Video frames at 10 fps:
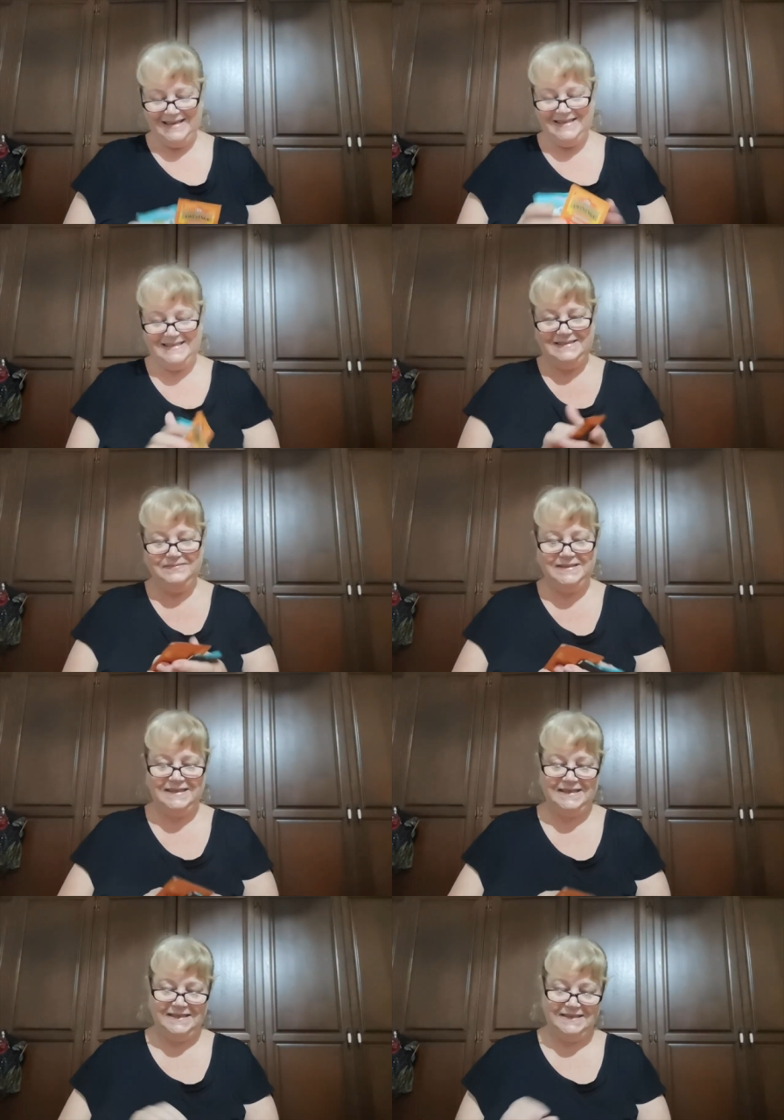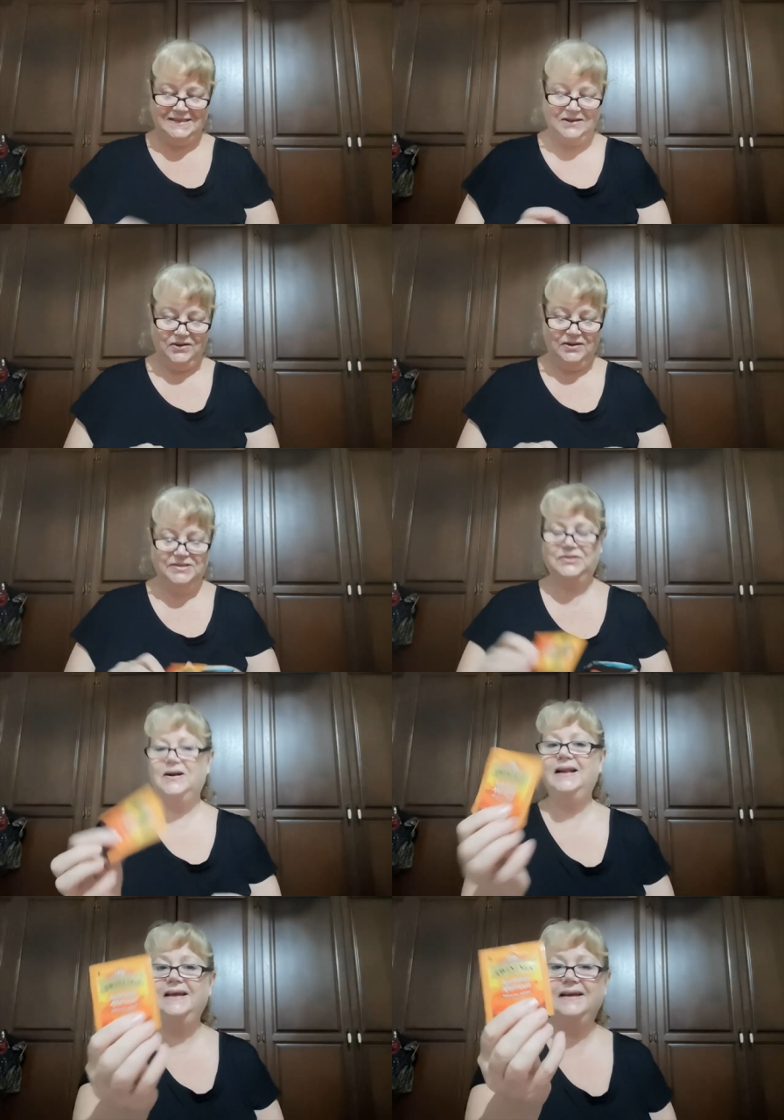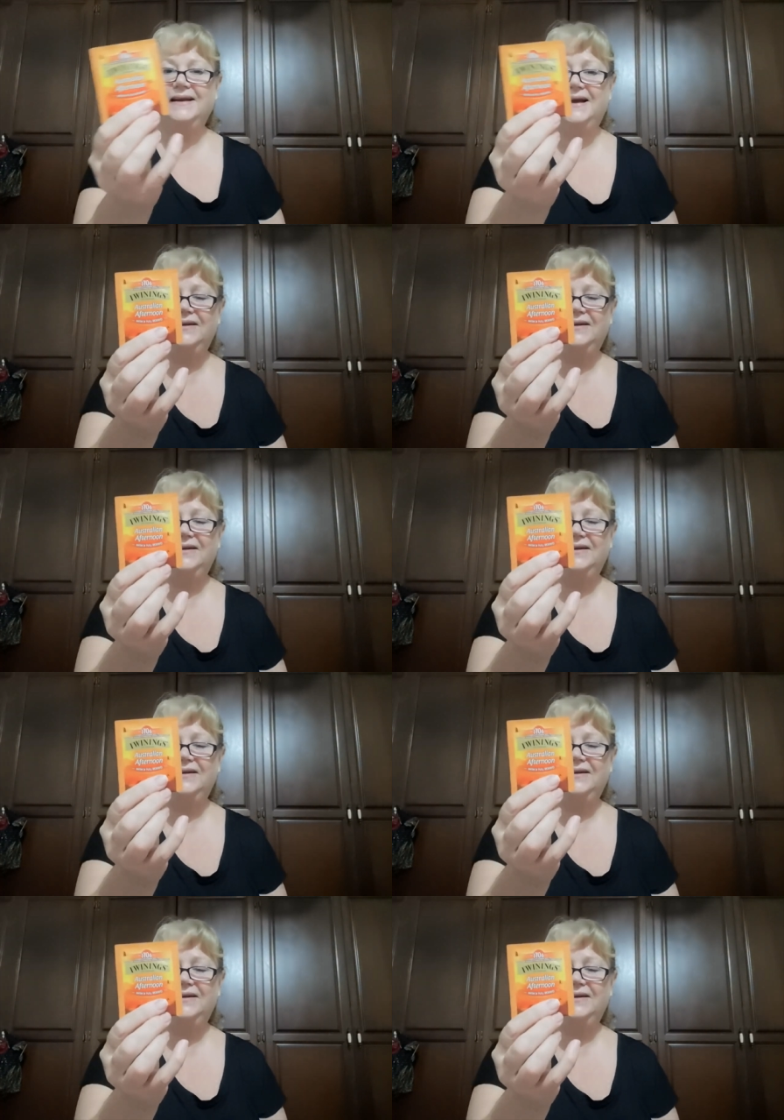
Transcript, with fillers: Is some tea, so Australian